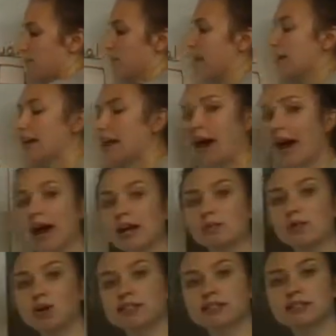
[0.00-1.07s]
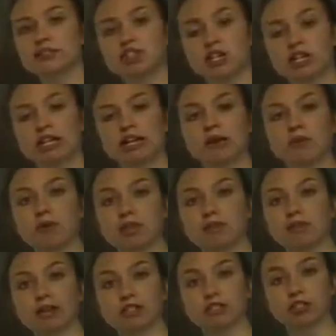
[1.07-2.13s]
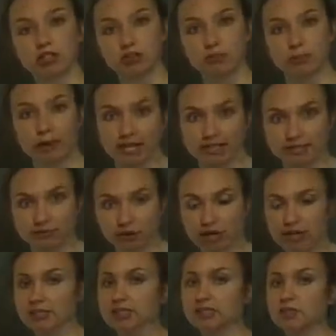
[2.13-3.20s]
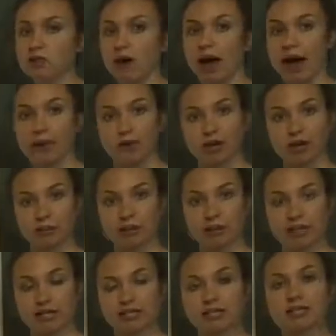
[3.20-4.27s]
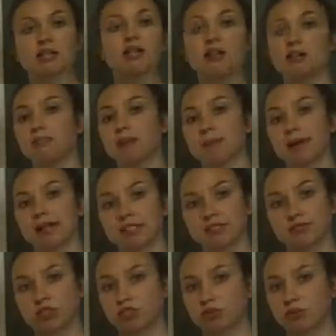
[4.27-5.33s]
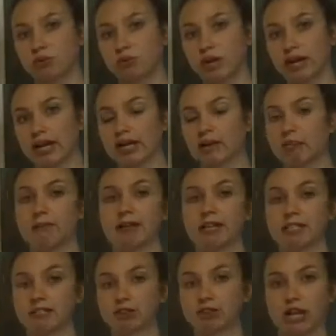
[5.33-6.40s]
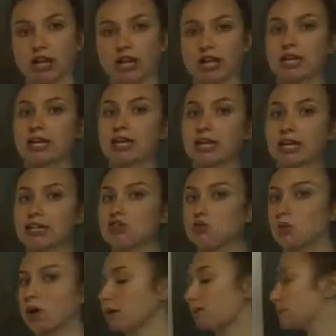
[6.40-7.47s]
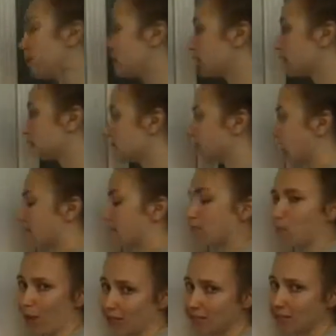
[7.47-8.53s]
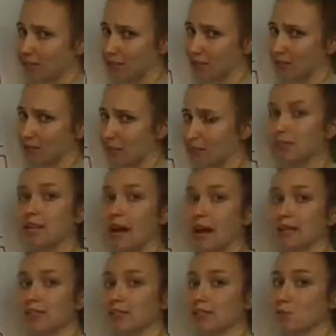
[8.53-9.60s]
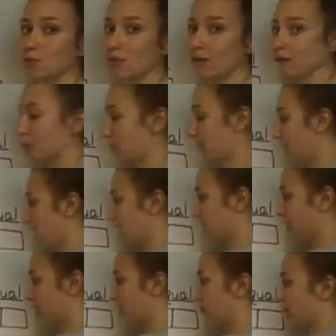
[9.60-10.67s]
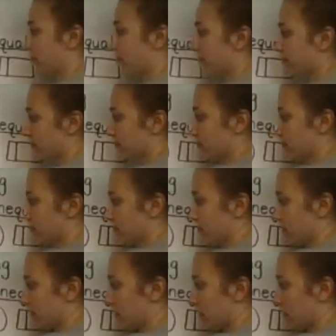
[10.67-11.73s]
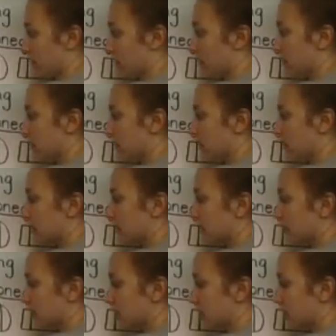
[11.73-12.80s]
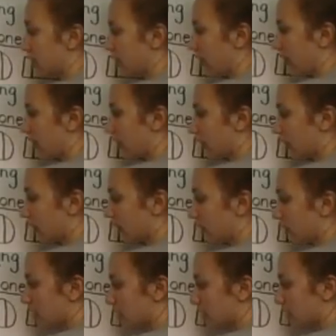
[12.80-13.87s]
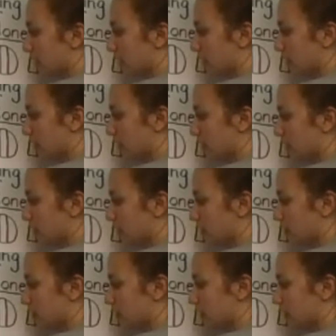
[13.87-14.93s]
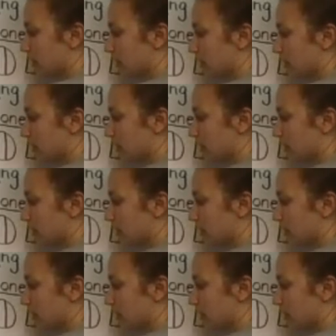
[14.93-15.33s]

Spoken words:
And I want to share it with my 2 best friends. So I want a piece. My best friend Tori and my best friend Annie each want a piece. And we want it to be the same size because we love cookie cake. So here's how you divide it into thirds.